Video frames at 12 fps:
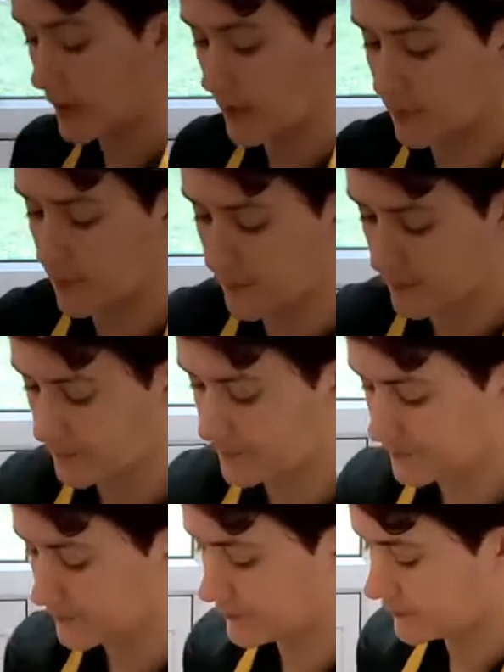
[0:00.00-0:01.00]
bad, but
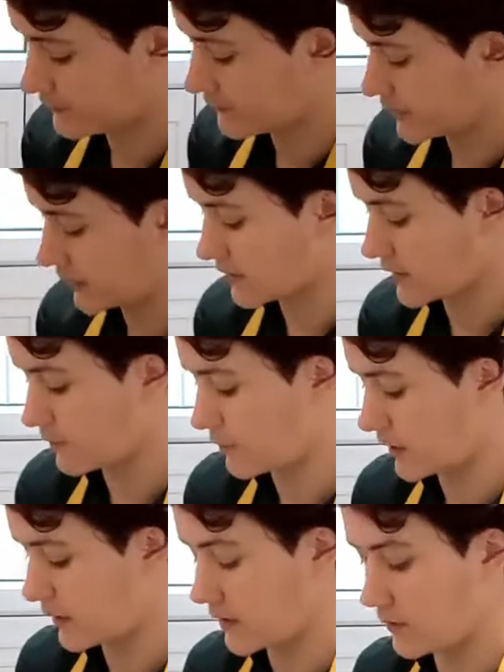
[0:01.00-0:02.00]
yeah, some
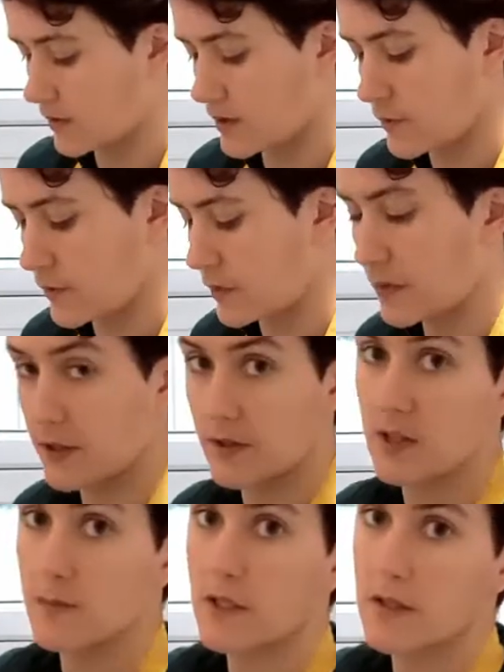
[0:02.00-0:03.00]
really thin ones, probably not
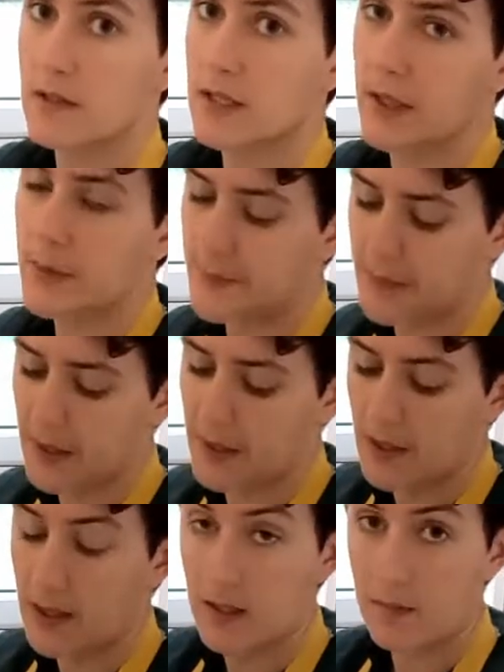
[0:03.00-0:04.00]
so much. Okay,
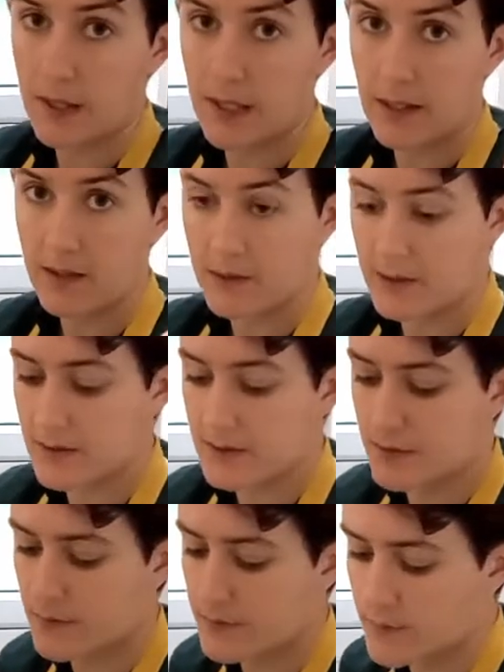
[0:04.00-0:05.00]
I'm going to add
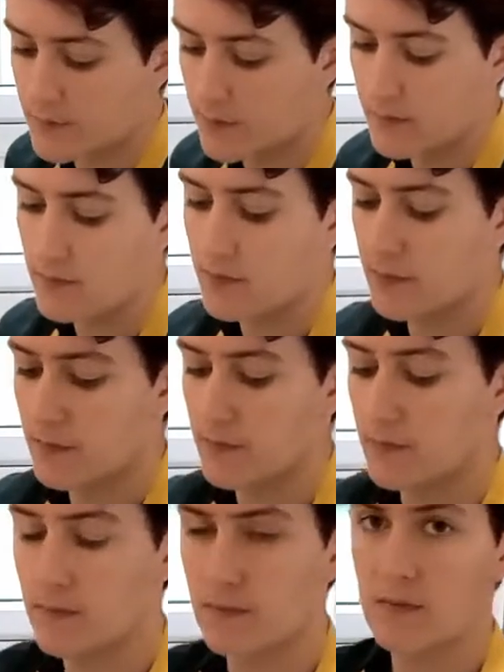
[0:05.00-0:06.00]
this
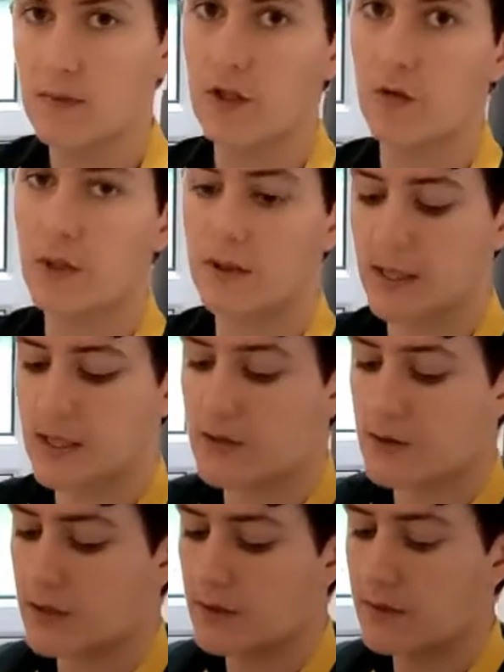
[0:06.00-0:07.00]
little bit of
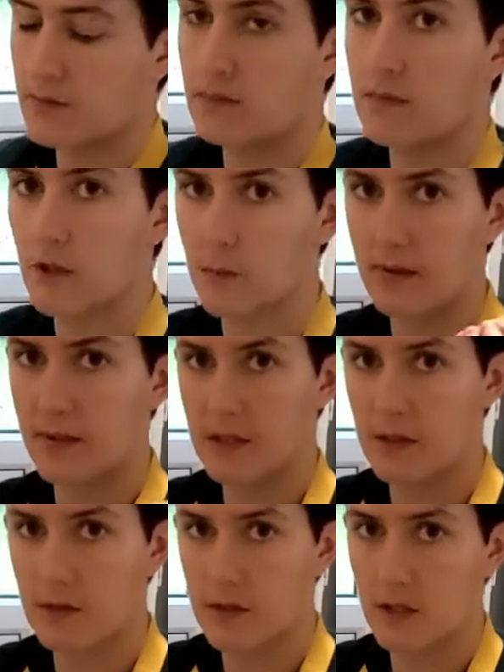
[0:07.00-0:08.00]
extra
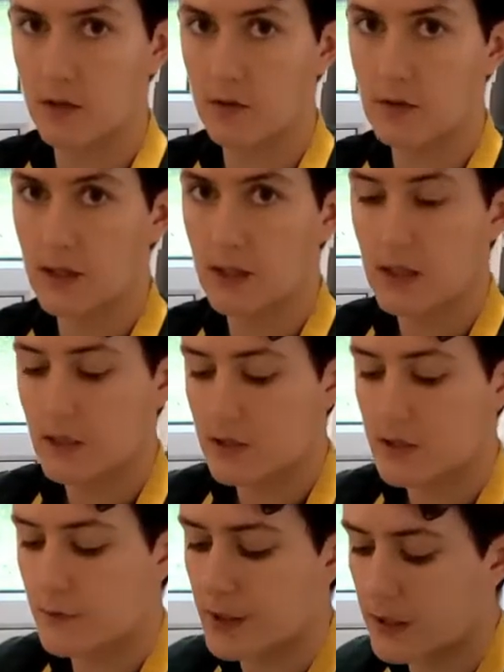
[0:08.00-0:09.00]
dough
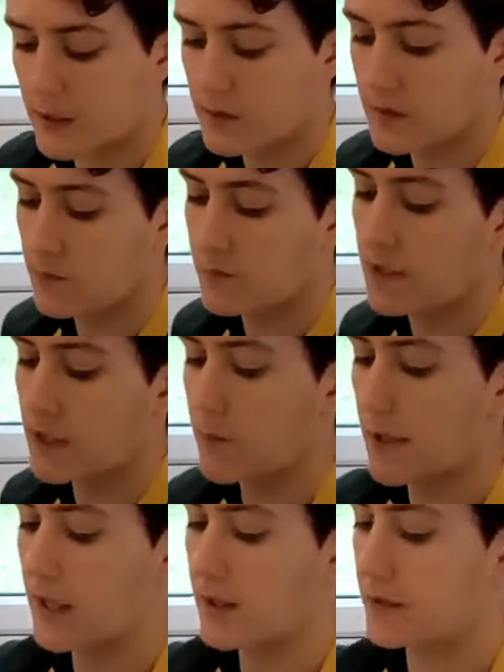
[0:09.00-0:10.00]
to my big
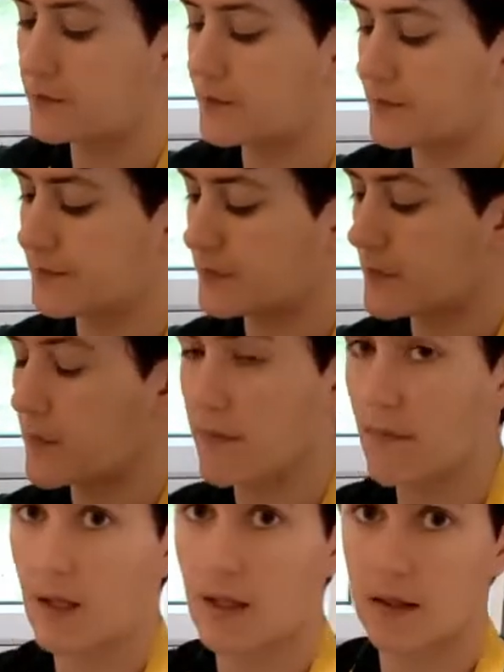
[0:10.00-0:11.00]
pile,
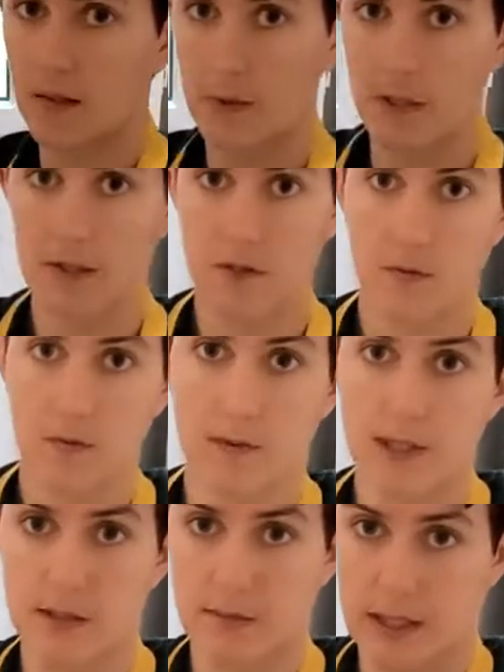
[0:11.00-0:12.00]
and I'm going to do the
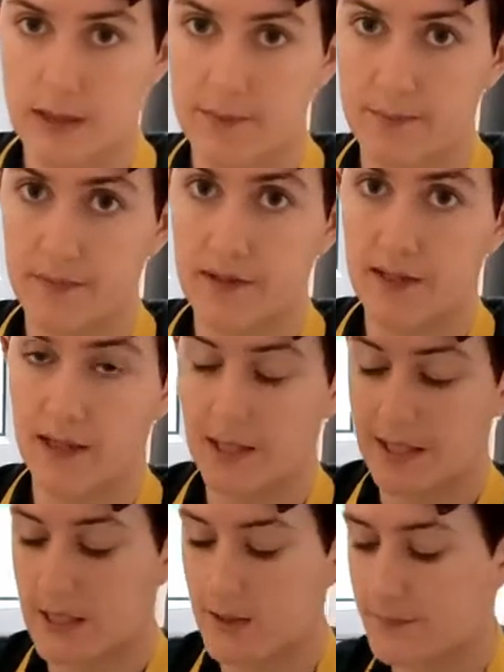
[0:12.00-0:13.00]
rest of that
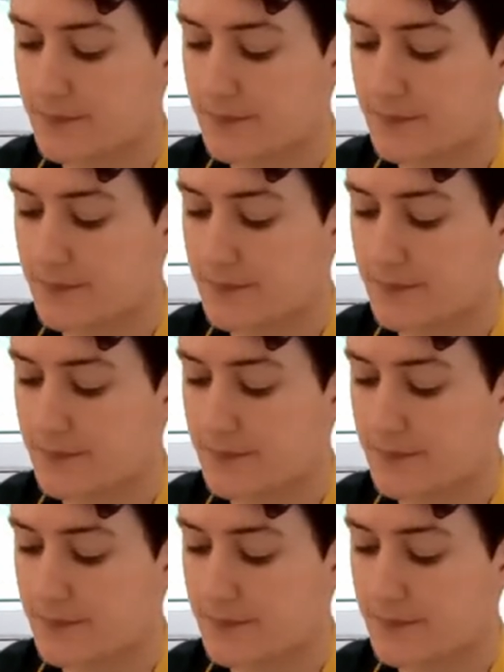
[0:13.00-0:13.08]
later.